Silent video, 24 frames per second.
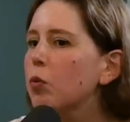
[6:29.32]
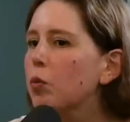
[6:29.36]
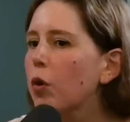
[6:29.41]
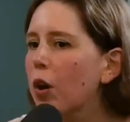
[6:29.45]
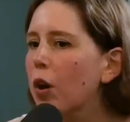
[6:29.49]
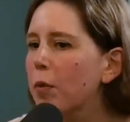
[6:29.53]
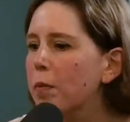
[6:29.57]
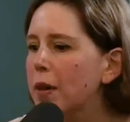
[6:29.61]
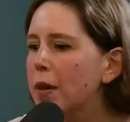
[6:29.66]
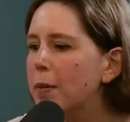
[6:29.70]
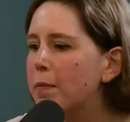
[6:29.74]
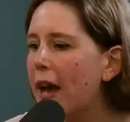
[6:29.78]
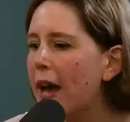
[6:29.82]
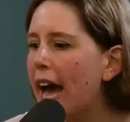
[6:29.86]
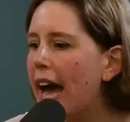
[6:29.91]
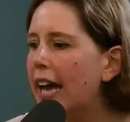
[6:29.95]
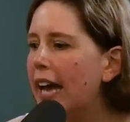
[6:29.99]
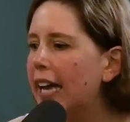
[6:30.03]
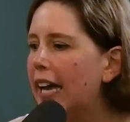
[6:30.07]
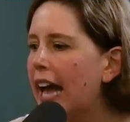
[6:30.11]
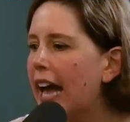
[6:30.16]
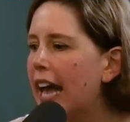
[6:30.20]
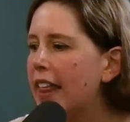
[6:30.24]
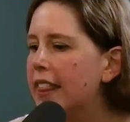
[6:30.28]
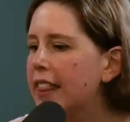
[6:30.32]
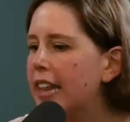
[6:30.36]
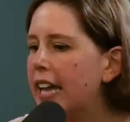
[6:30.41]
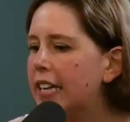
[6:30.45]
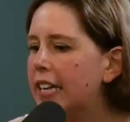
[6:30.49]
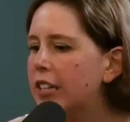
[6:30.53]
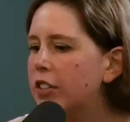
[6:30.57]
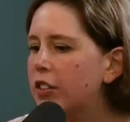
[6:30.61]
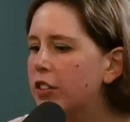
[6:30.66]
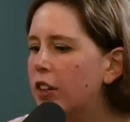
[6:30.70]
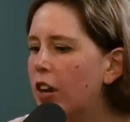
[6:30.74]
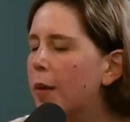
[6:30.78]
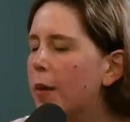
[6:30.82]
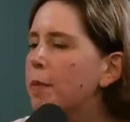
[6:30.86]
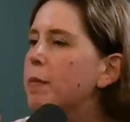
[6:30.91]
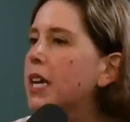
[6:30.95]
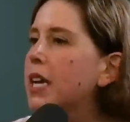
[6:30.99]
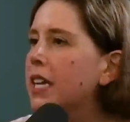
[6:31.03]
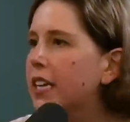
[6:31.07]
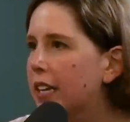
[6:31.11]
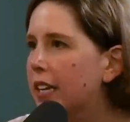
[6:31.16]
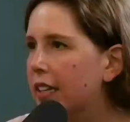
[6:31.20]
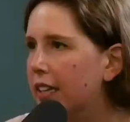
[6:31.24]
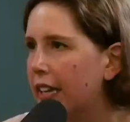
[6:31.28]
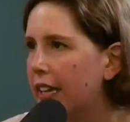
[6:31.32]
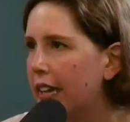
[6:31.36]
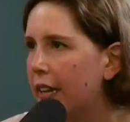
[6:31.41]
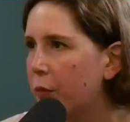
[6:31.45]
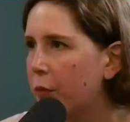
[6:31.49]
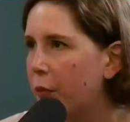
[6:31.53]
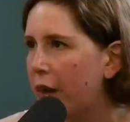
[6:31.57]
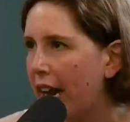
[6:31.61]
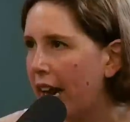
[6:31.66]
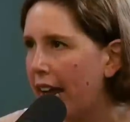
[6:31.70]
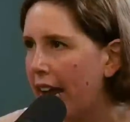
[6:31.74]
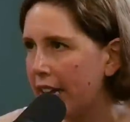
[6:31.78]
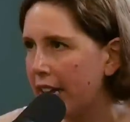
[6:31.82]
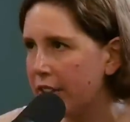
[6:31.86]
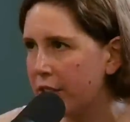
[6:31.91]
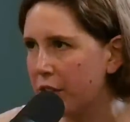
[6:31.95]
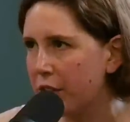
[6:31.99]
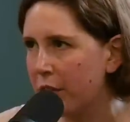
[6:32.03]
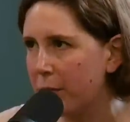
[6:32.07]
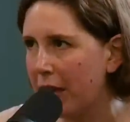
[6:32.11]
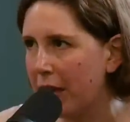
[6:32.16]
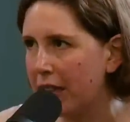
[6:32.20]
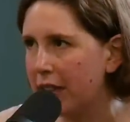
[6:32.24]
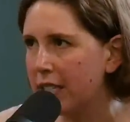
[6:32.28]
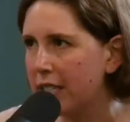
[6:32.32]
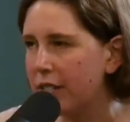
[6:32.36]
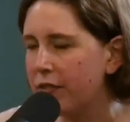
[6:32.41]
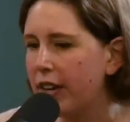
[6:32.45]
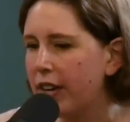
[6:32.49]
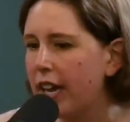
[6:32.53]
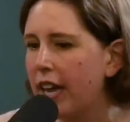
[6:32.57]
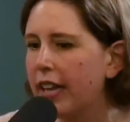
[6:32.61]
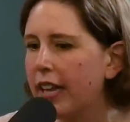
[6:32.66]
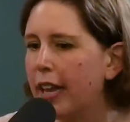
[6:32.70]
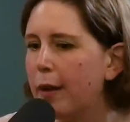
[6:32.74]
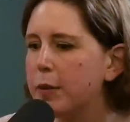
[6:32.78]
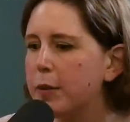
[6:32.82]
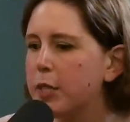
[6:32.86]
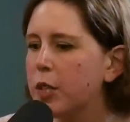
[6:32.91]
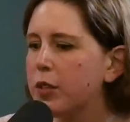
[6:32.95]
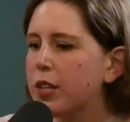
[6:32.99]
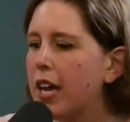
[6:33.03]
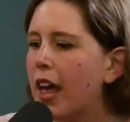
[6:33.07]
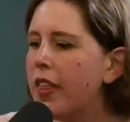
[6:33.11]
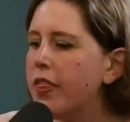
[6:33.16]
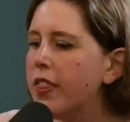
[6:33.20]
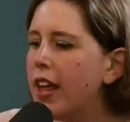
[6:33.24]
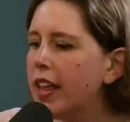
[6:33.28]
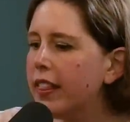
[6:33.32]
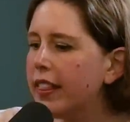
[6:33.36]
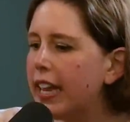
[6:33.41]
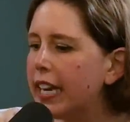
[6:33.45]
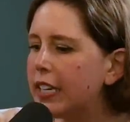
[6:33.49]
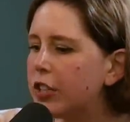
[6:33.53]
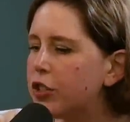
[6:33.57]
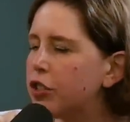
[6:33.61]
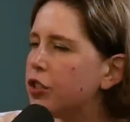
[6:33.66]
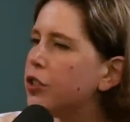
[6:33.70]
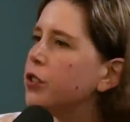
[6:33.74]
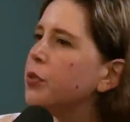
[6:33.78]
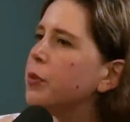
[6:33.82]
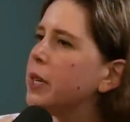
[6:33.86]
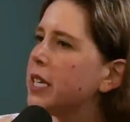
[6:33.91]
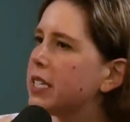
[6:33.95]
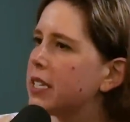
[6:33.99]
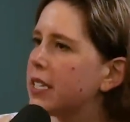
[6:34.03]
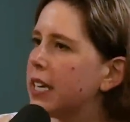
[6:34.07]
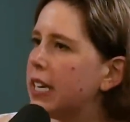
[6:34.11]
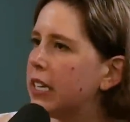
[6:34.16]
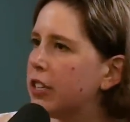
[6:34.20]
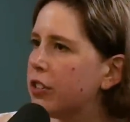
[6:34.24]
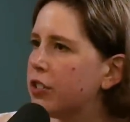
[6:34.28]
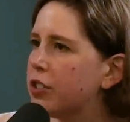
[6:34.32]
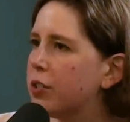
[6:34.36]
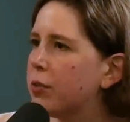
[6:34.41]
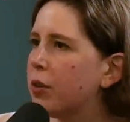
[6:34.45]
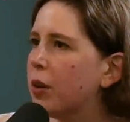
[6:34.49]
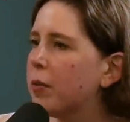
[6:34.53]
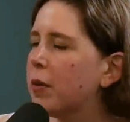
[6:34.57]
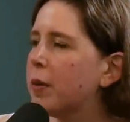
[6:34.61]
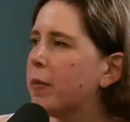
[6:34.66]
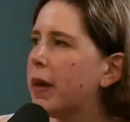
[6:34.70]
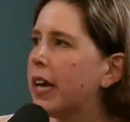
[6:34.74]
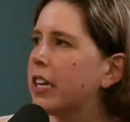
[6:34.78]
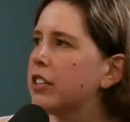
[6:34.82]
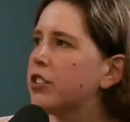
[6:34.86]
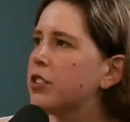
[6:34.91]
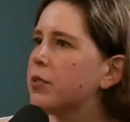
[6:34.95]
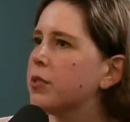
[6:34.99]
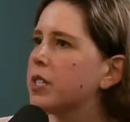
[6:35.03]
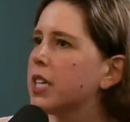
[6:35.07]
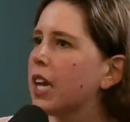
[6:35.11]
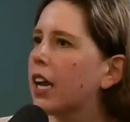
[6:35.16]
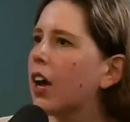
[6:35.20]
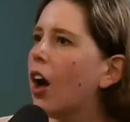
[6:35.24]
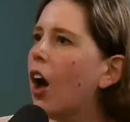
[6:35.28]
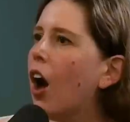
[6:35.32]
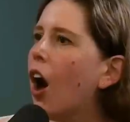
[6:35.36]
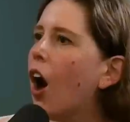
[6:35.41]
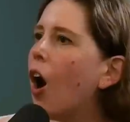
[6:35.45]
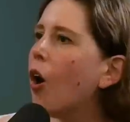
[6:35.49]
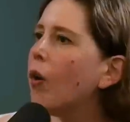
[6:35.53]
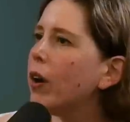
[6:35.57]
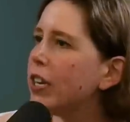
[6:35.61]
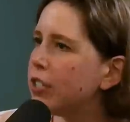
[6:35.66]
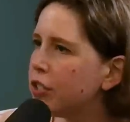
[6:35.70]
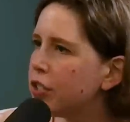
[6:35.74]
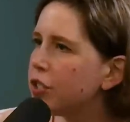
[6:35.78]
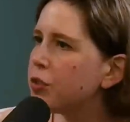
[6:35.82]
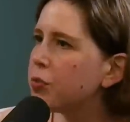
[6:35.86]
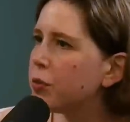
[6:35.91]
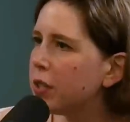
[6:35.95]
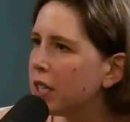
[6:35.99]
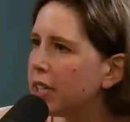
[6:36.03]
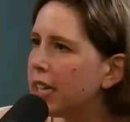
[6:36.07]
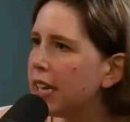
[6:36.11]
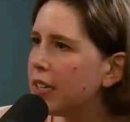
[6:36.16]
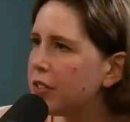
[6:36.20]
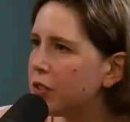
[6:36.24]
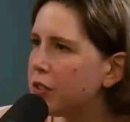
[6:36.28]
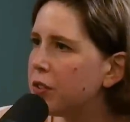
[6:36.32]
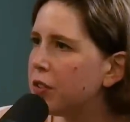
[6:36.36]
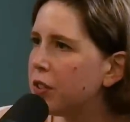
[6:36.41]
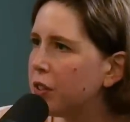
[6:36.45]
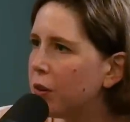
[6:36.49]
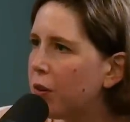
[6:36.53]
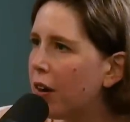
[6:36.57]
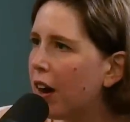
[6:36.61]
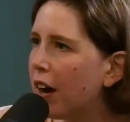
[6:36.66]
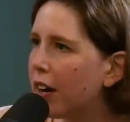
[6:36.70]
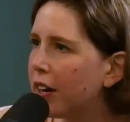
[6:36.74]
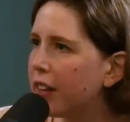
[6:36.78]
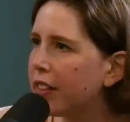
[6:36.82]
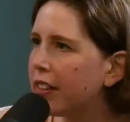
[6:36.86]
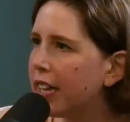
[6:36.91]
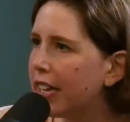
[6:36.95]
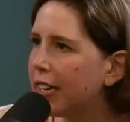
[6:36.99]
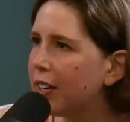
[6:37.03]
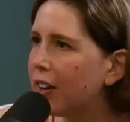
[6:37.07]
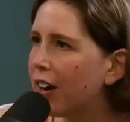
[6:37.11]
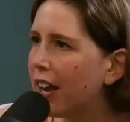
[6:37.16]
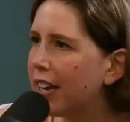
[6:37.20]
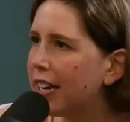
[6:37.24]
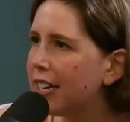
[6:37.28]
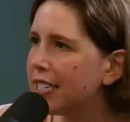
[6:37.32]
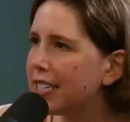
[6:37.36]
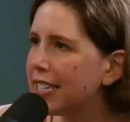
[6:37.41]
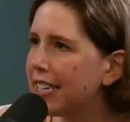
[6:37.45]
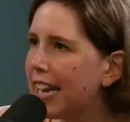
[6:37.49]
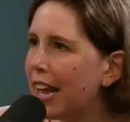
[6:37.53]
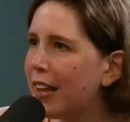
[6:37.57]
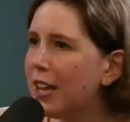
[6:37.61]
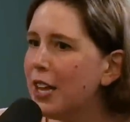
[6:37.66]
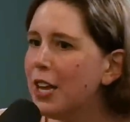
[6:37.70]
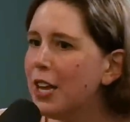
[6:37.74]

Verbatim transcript: wrote me back, and then immediately when I asked her about this finale episode, and then like two weeks later, she wrote me back and she was like, "Oh, I just realized who you are and that you're on SNL."